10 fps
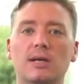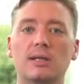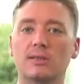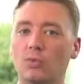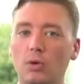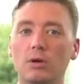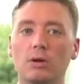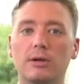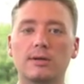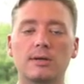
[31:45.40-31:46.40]
in the
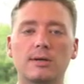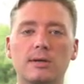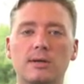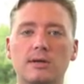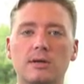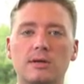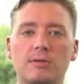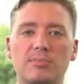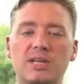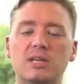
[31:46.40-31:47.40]
world,
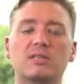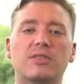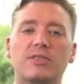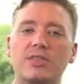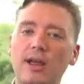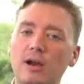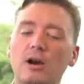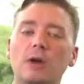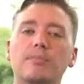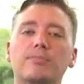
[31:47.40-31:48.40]
because
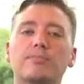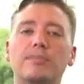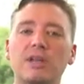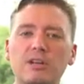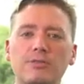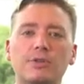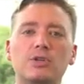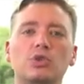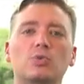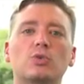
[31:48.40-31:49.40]
their
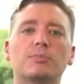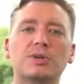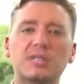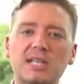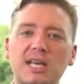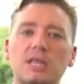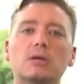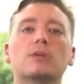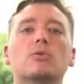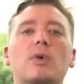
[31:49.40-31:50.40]
individual,
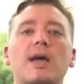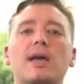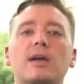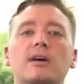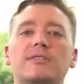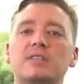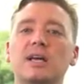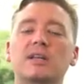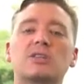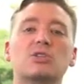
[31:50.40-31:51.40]
particular way of
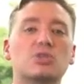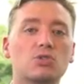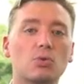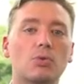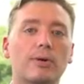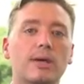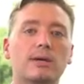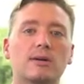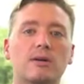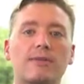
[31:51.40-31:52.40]
telling the story
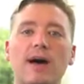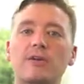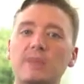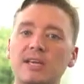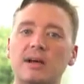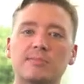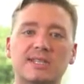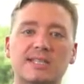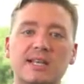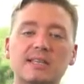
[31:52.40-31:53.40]
of how to become
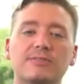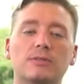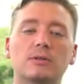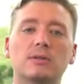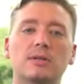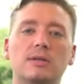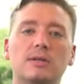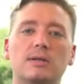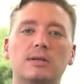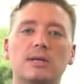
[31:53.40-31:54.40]
successful
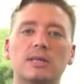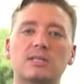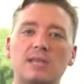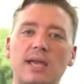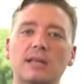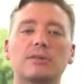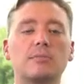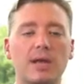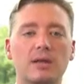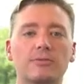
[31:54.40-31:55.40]
is
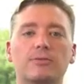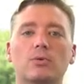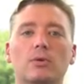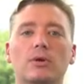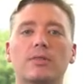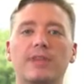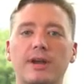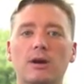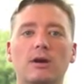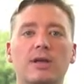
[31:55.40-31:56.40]
tailor-made for
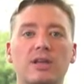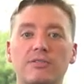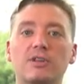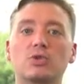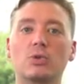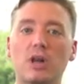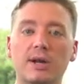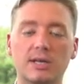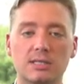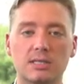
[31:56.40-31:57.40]
their individual
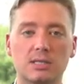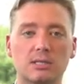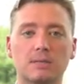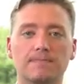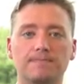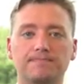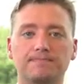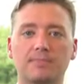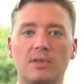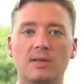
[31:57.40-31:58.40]
audiences.
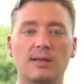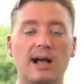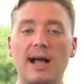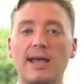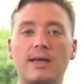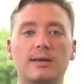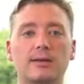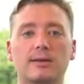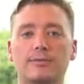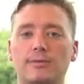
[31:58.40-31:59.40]

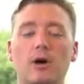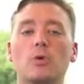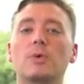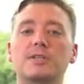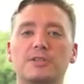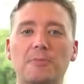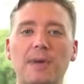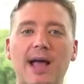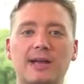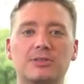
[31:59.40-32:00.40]
I always
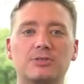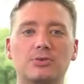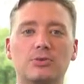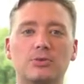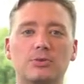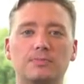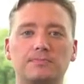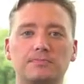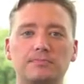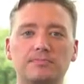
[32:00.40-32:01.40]
back to
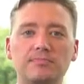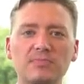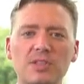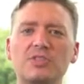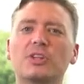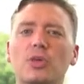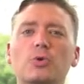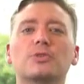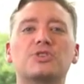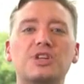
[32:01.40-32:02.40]
the
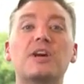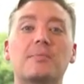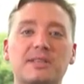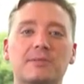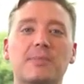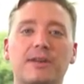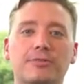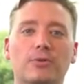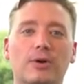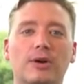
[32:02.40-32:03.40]
local gym as a
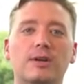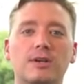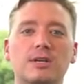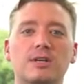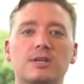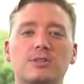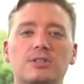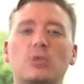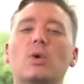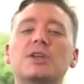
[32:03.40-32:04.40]
metaphor.
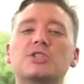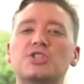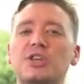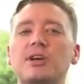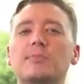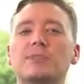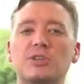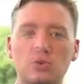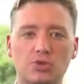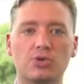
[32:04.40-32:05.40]
So what gym do
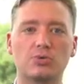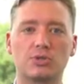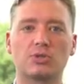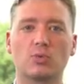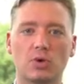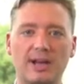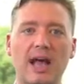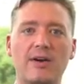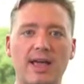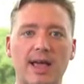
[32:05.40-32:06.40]
you choose to work
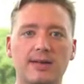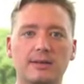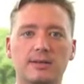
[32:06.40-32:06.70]
out at?